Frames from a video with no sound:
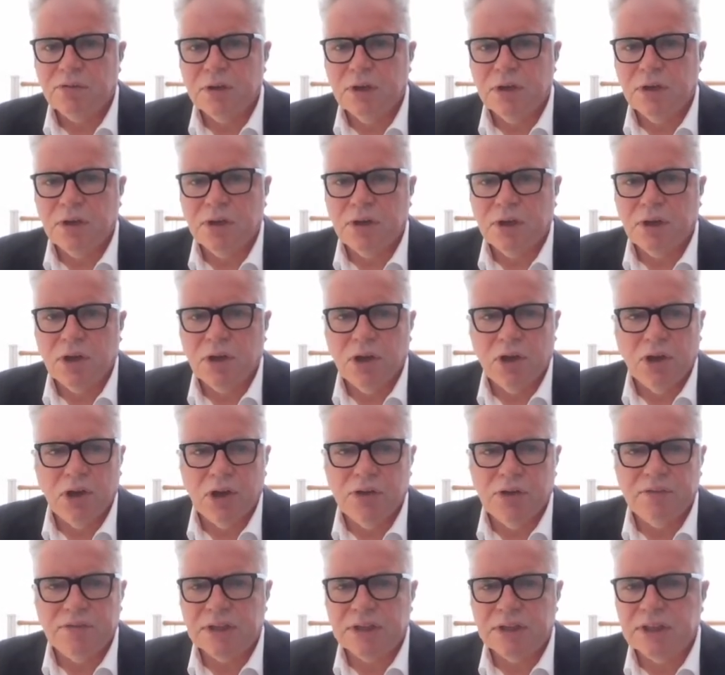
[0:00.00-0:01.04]

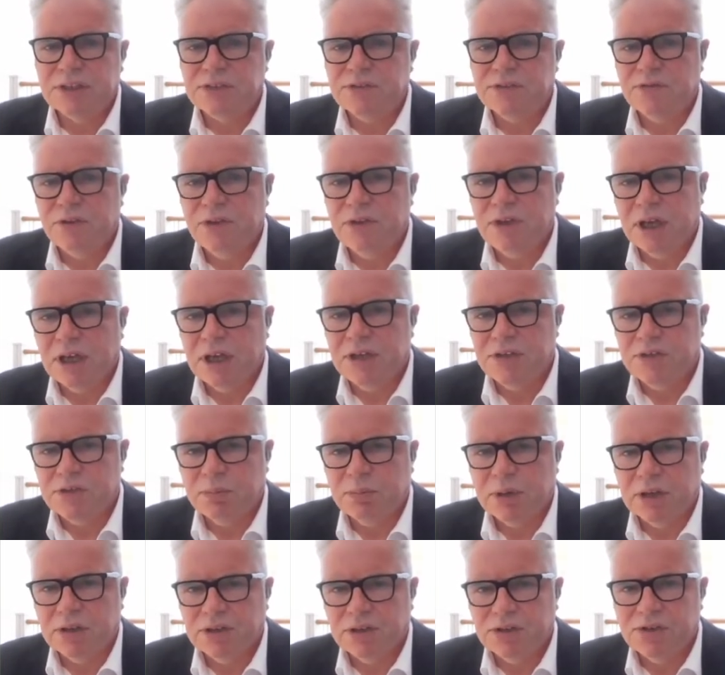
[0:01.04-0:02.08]
over the last few days
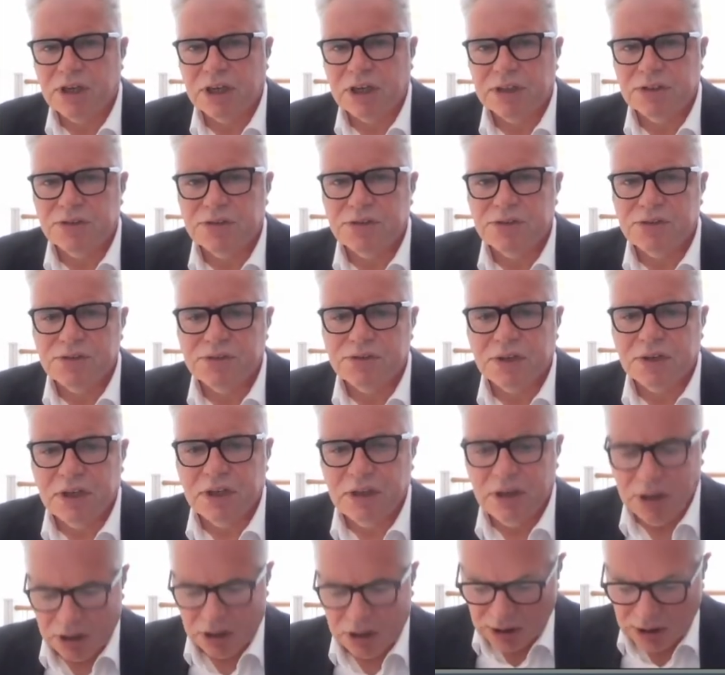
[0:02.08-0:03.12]
about the challenges
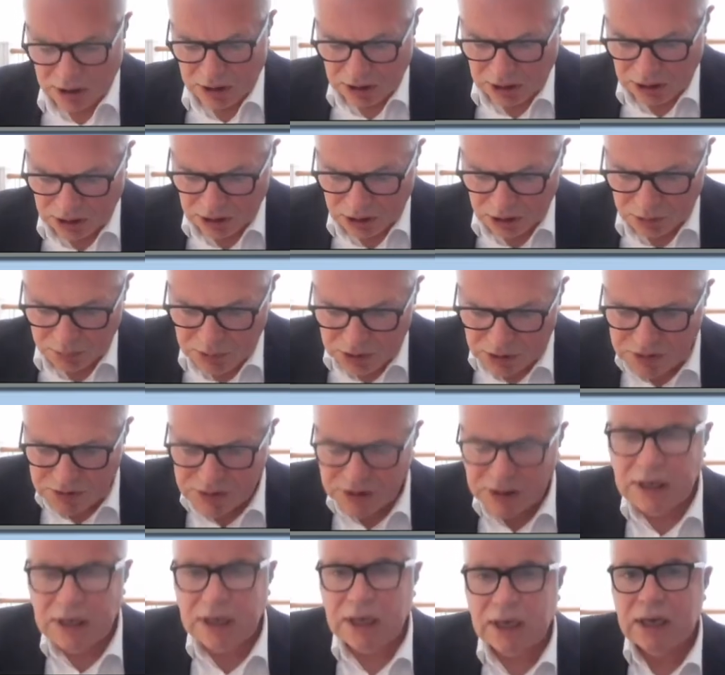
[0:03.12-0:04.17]
in community
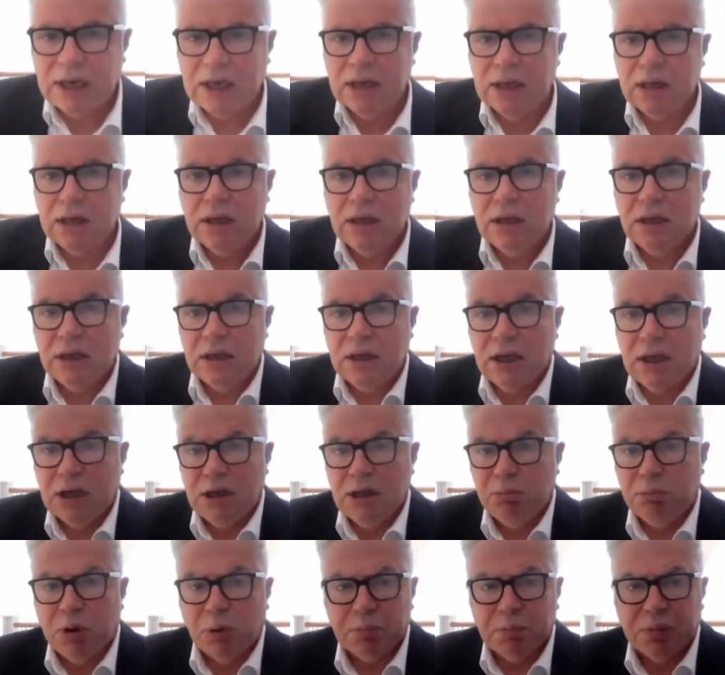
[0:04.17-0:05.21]
care and
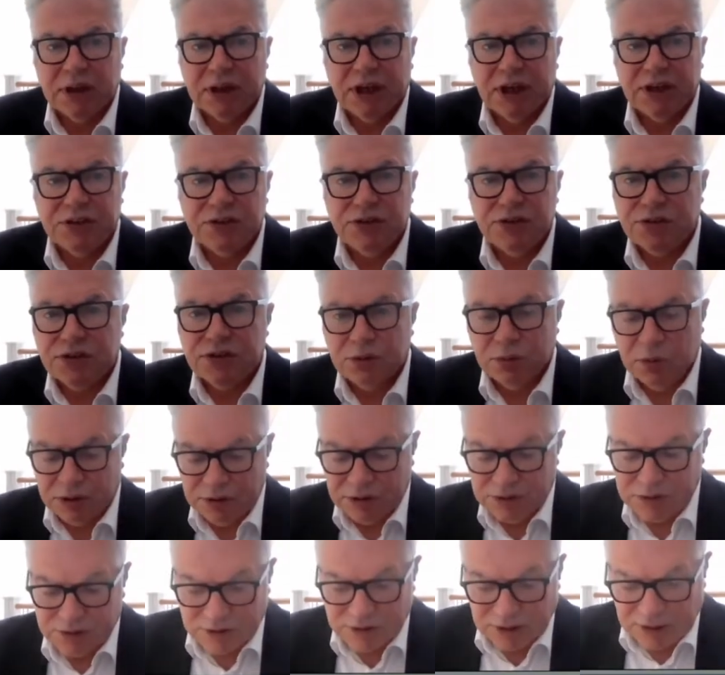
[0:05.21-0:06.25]
getting populations to
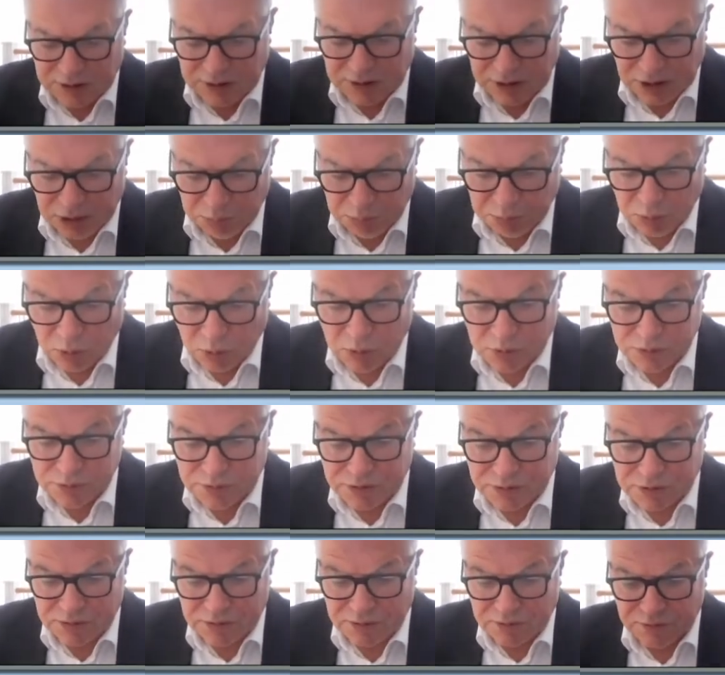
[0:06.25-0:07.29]
understand the
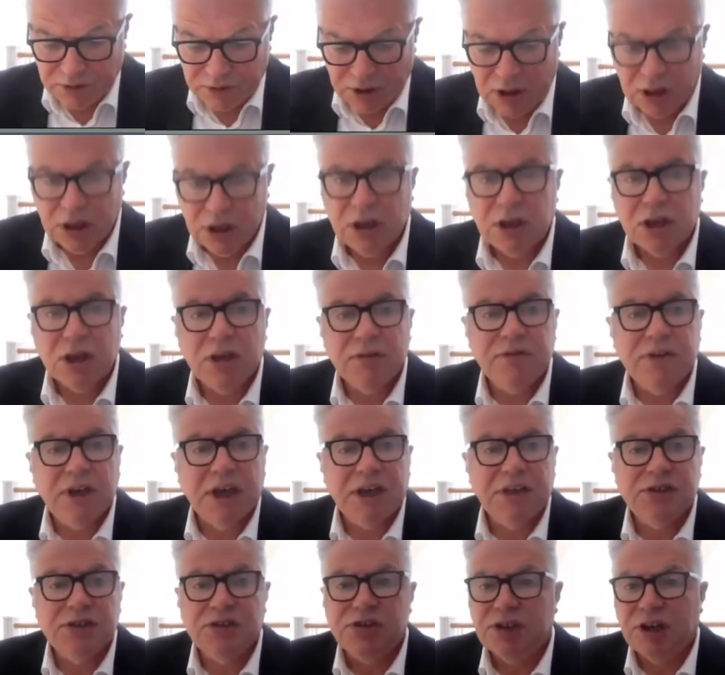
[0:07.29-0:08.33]
importance of
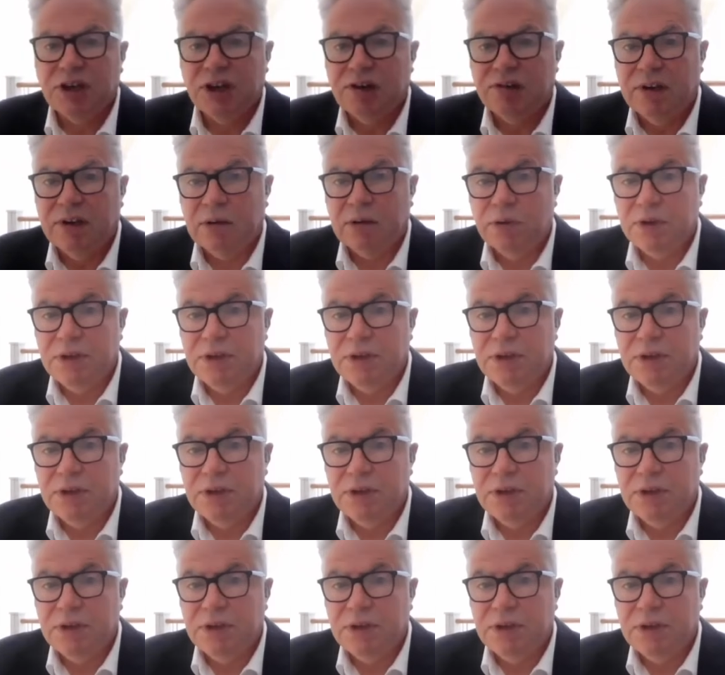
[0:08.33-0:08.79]
data sharing.